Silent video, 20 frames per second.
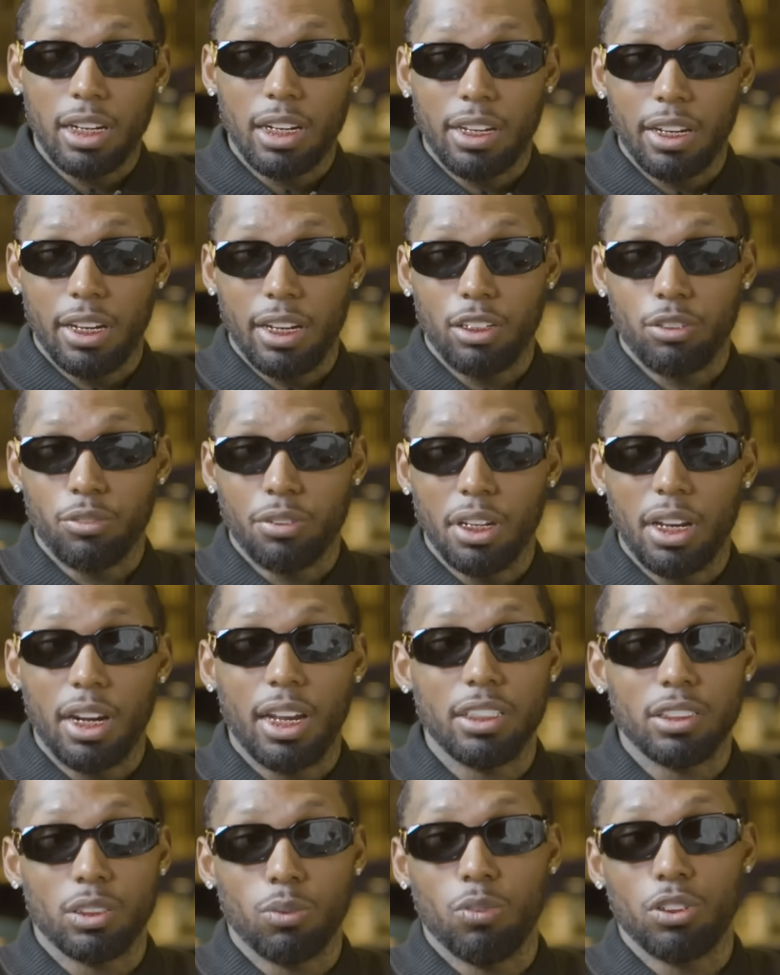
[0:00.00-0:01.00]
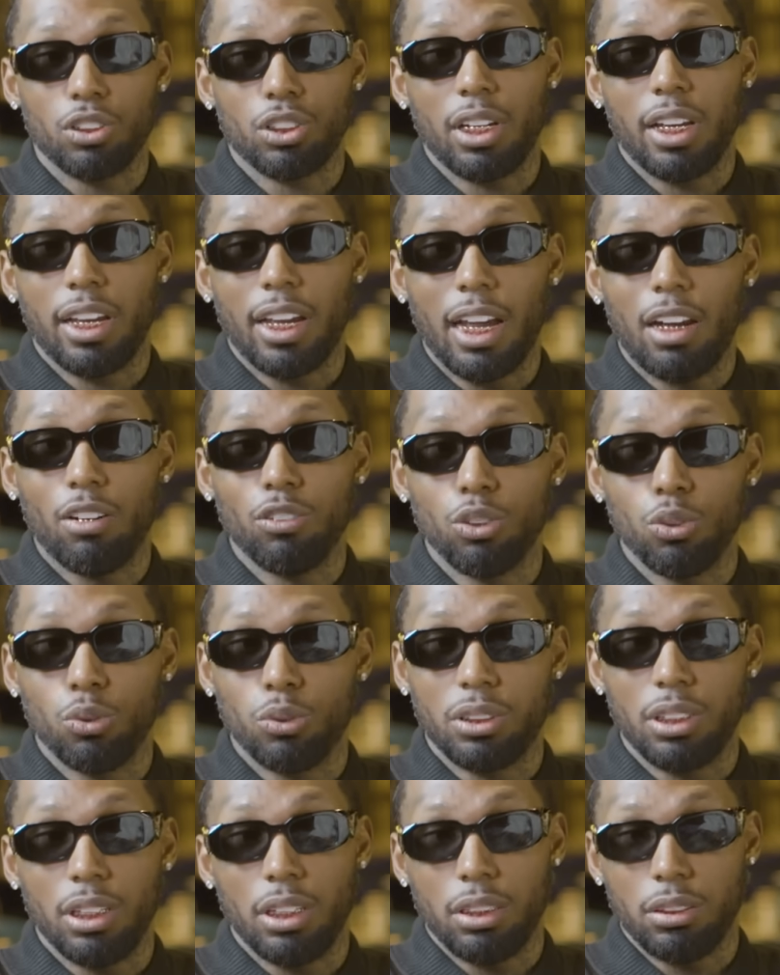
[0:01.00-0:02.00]
of category, I like to watch like outdoor
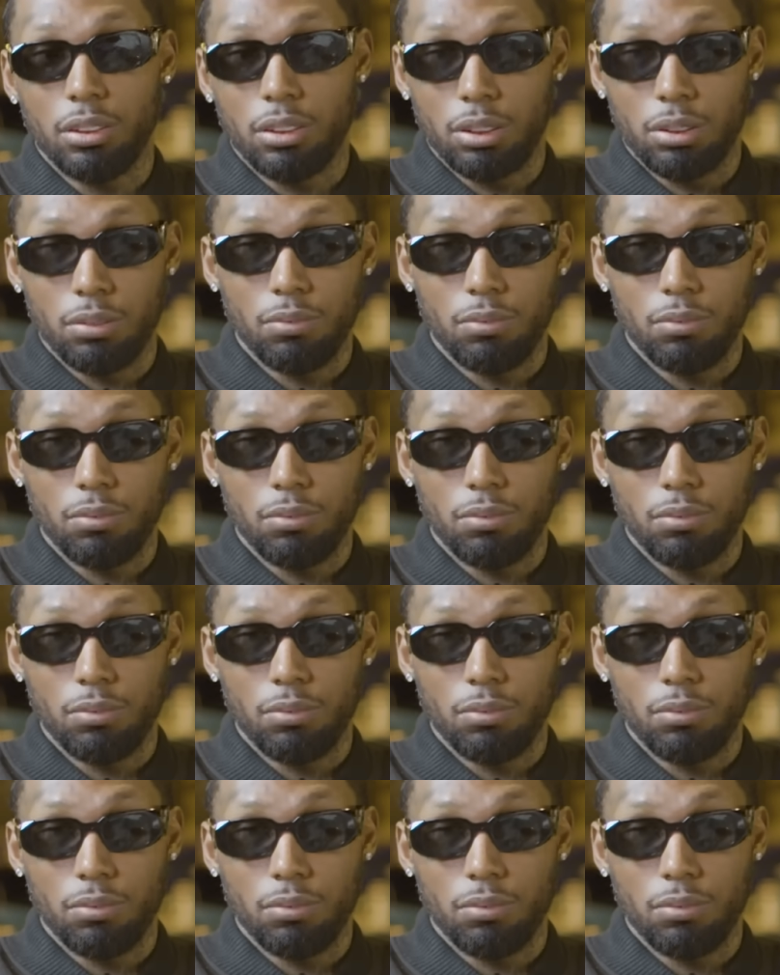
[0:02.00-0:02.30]
things.